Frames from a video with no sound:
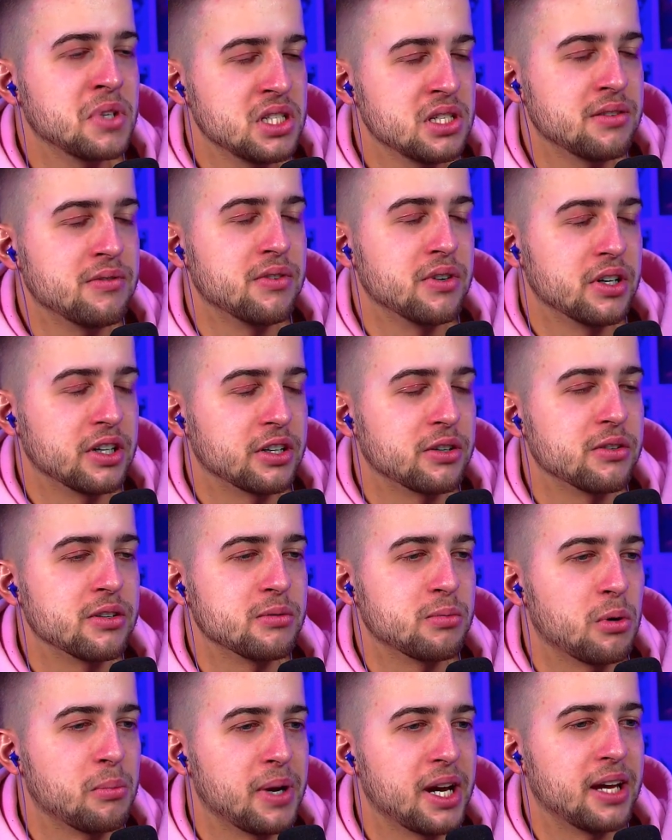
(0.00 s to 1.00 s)
He's a very
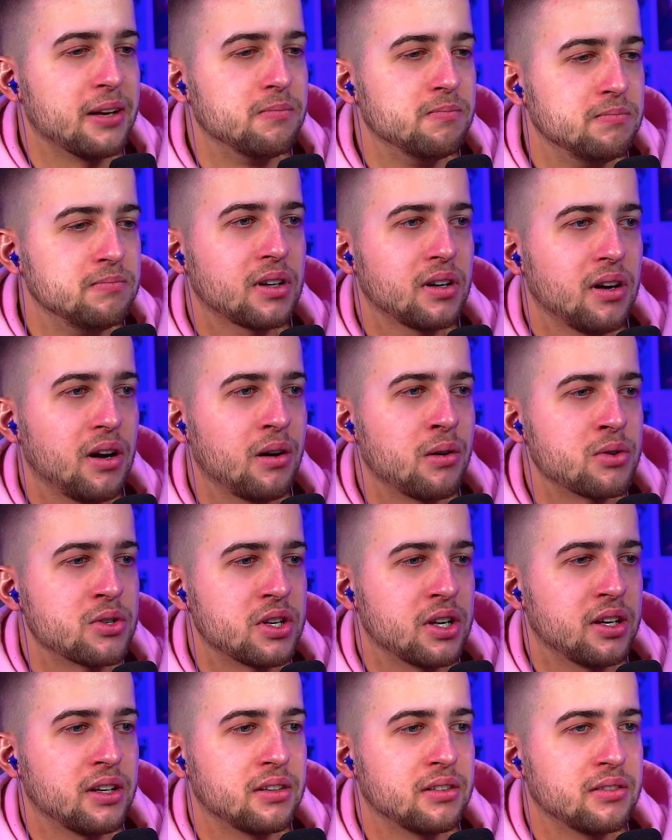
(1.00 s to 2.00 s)
incredible man. Oh,
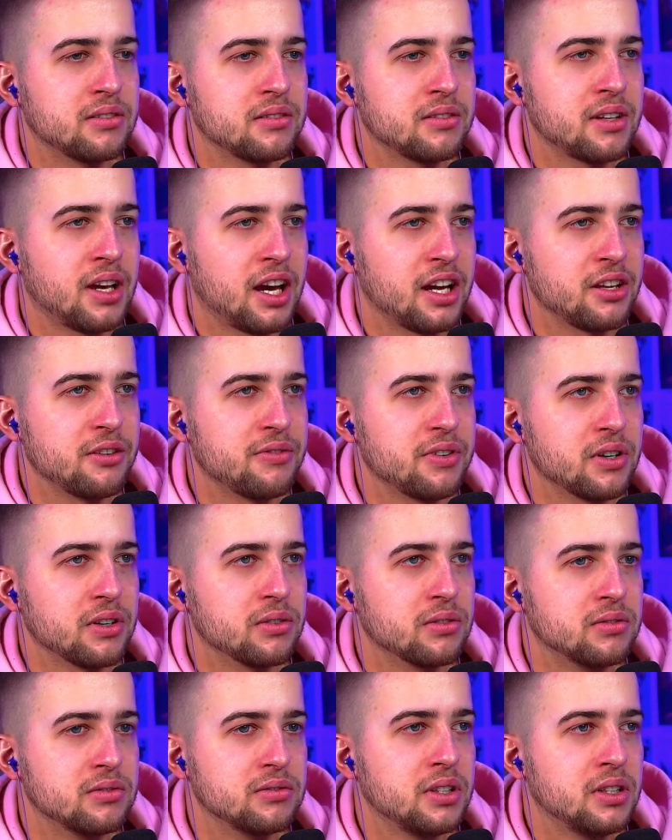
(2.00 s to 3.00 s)
shit. How do you
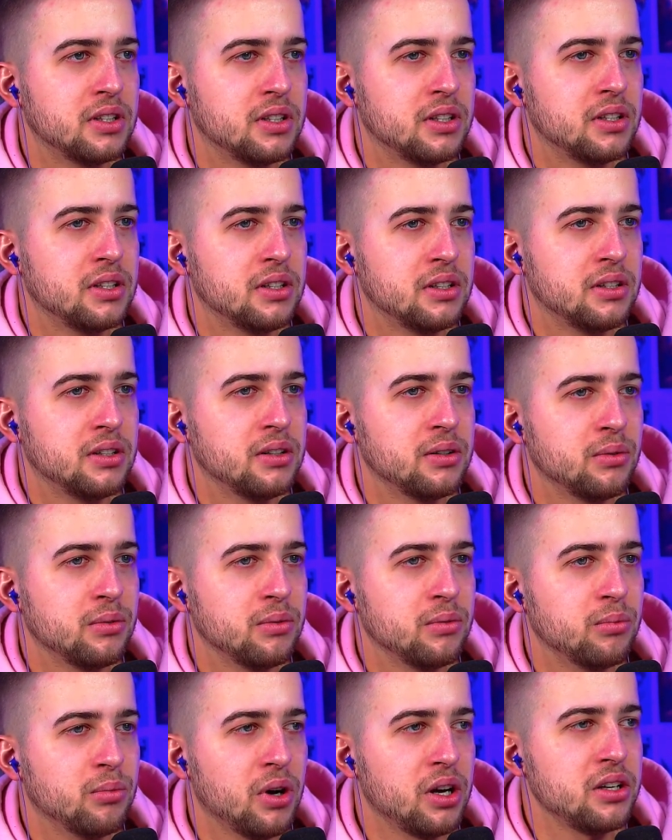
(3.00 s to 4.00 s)
feel?
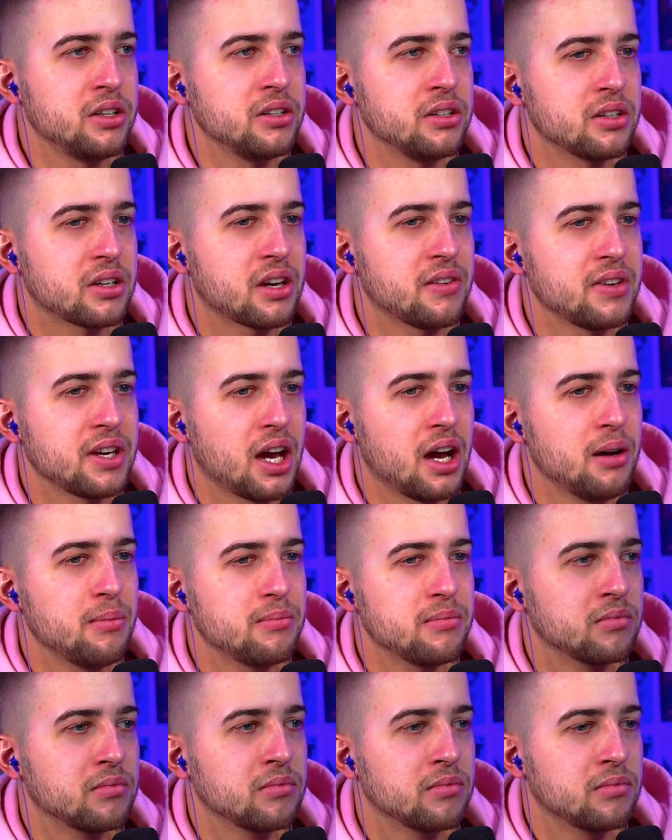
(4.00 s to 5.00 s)
What? You're giving
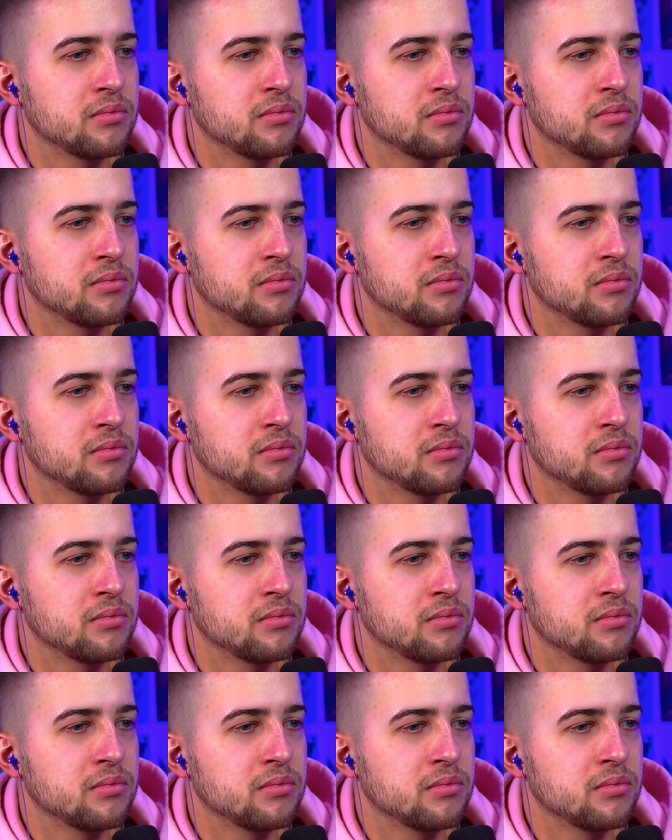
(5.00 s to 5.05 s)
up?